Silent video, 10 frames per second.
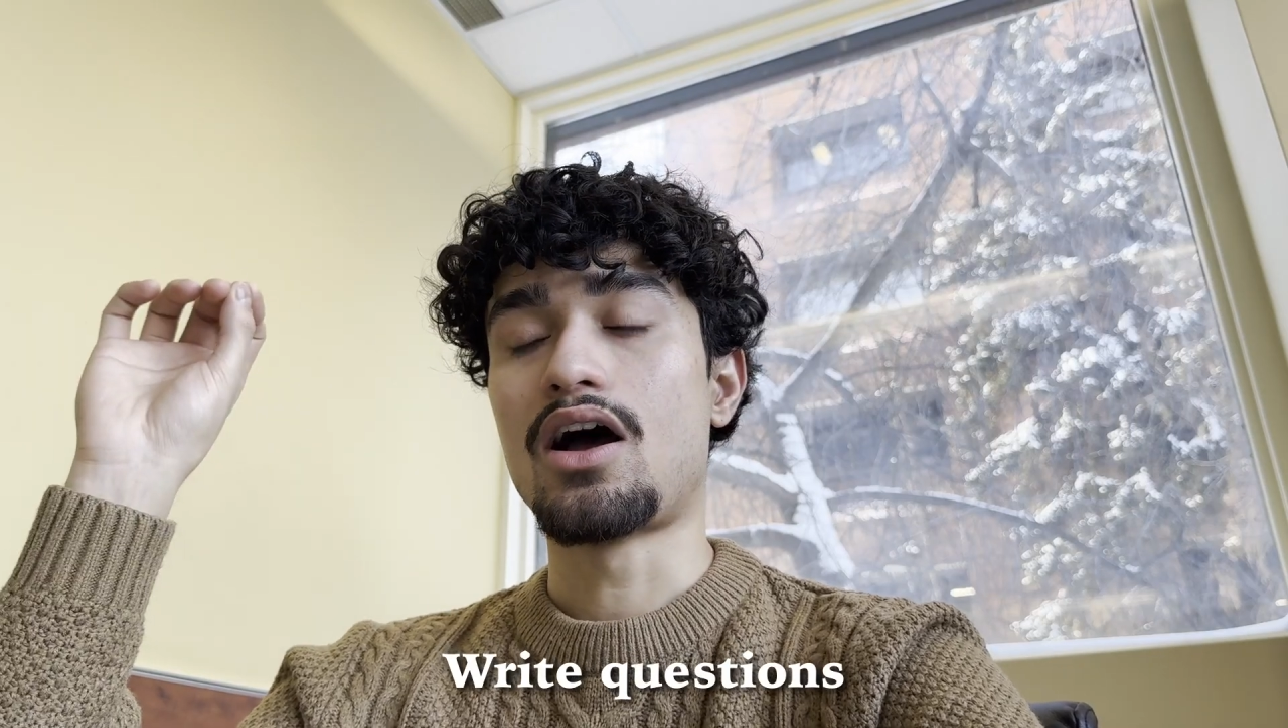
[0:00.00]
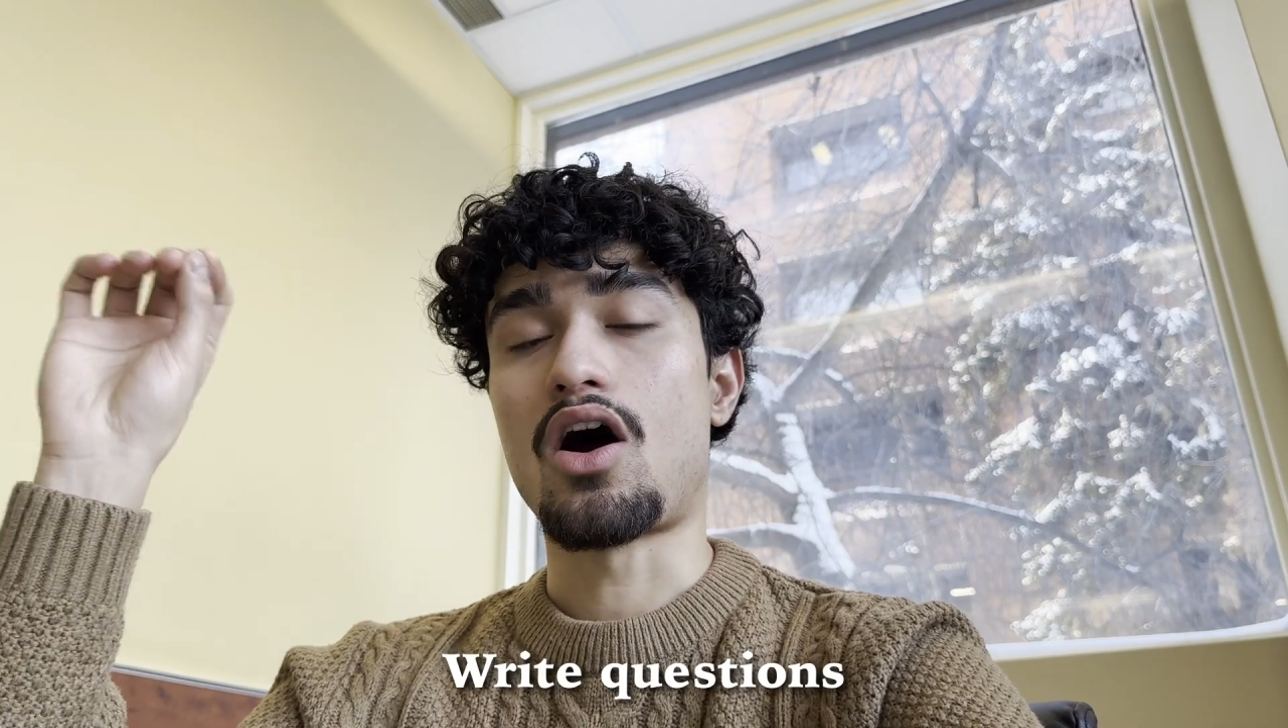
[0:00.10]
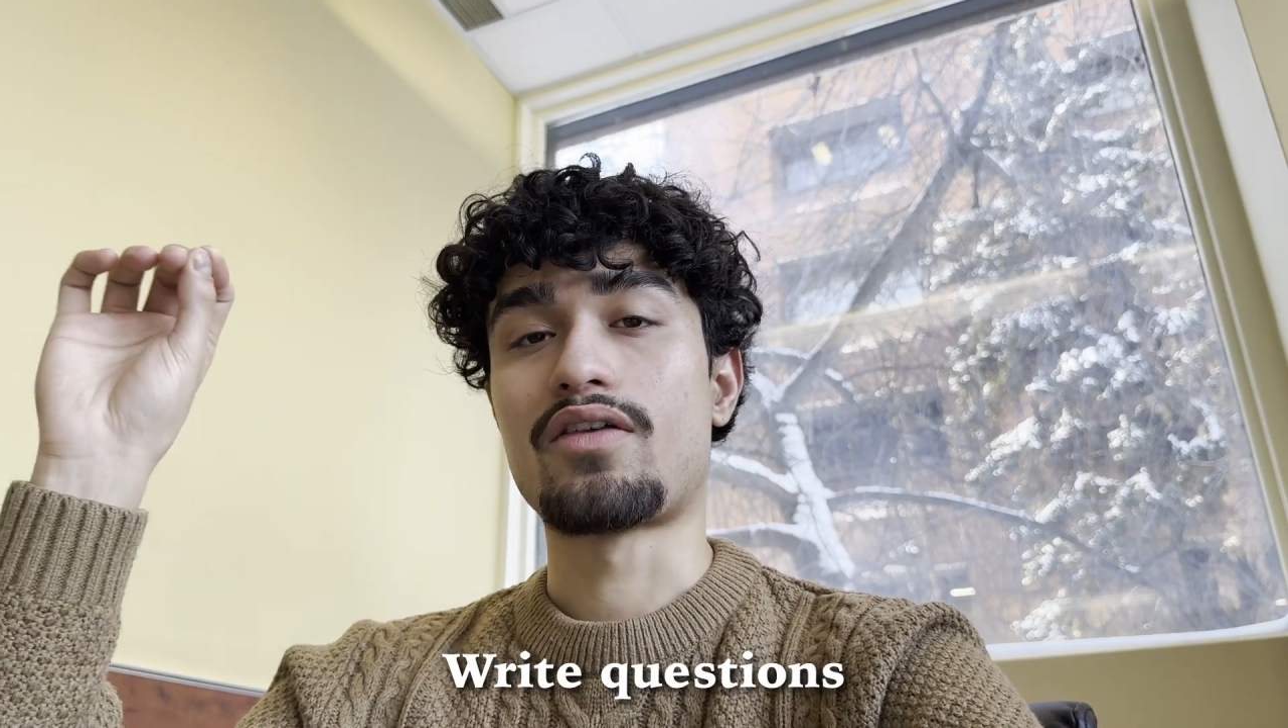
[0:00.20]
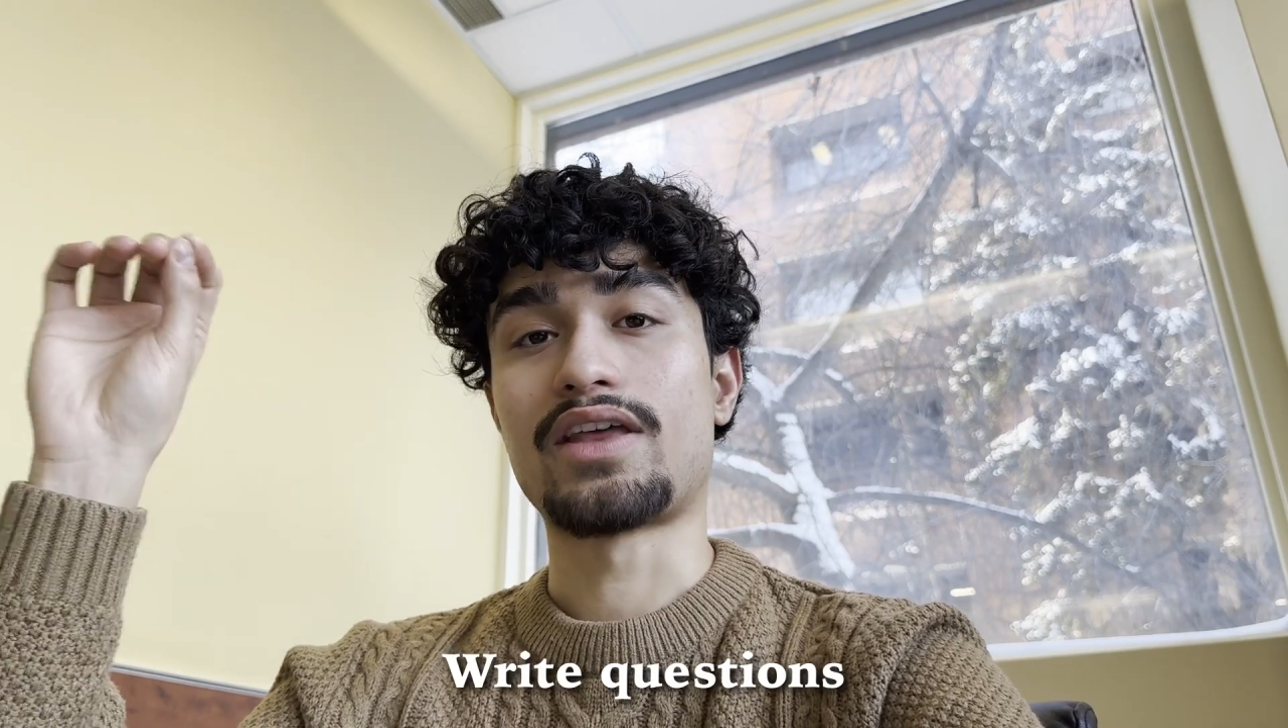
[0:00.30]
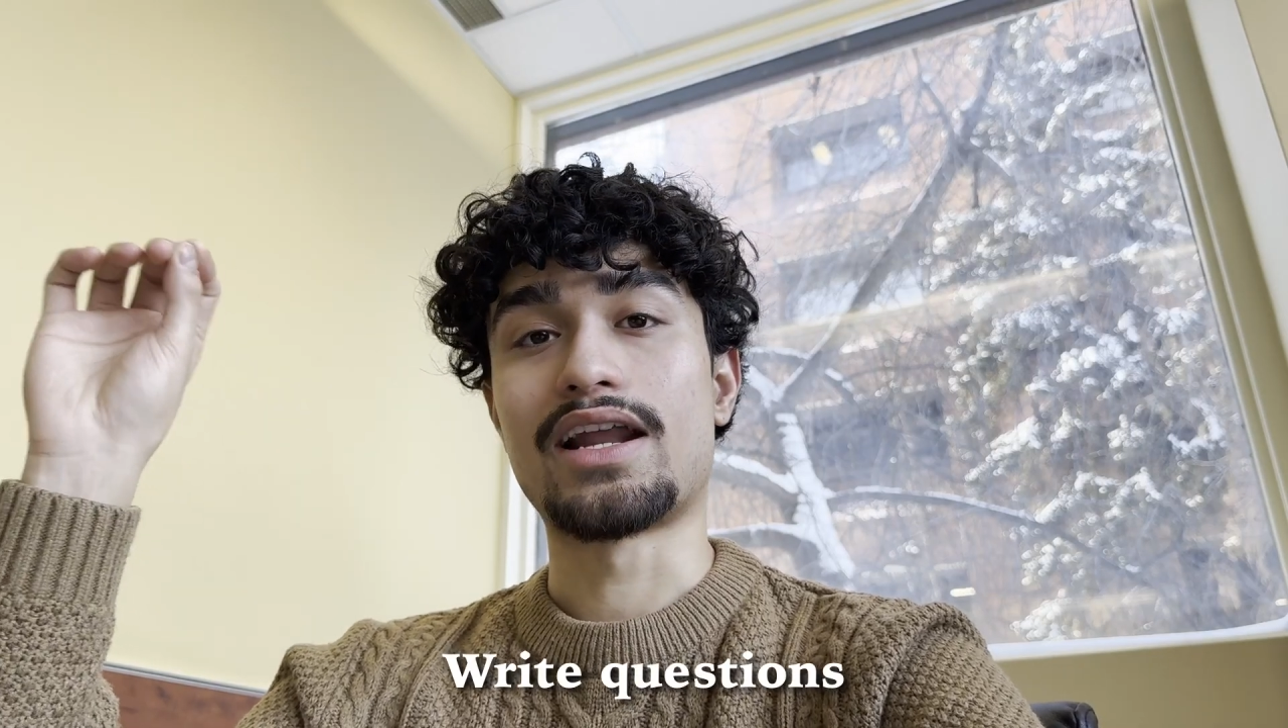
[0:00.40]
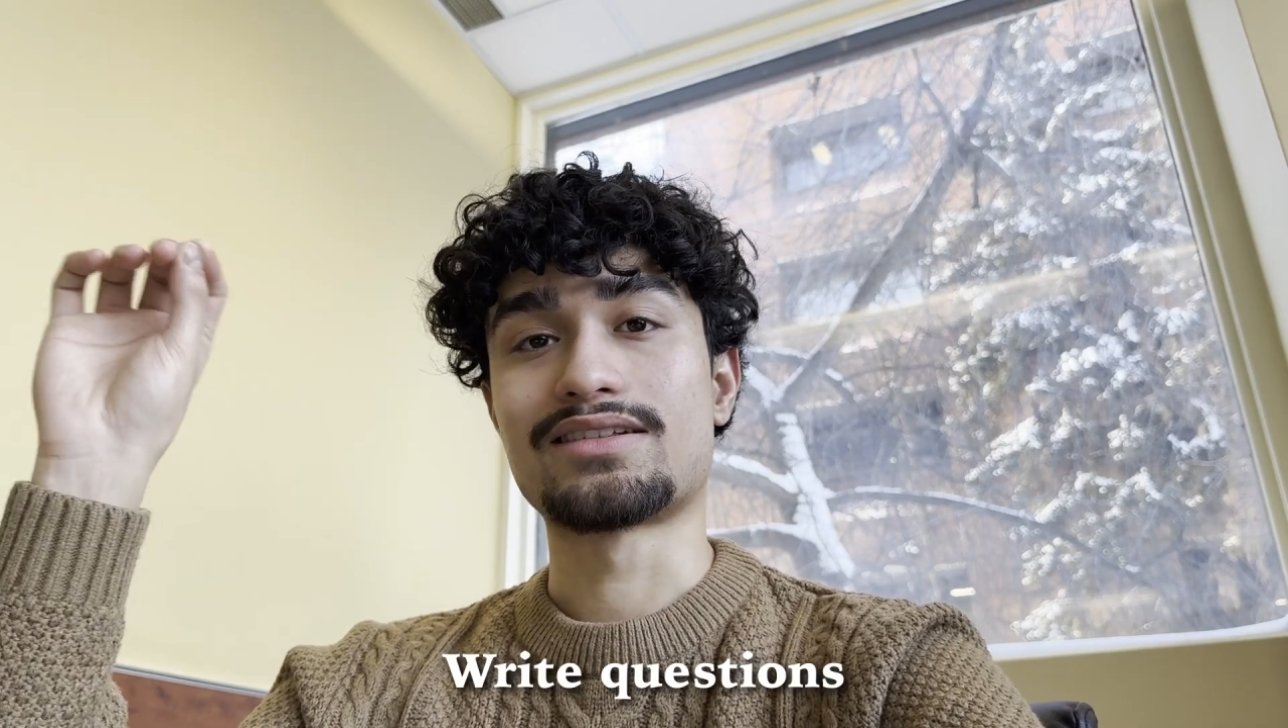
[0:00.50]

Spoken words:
on that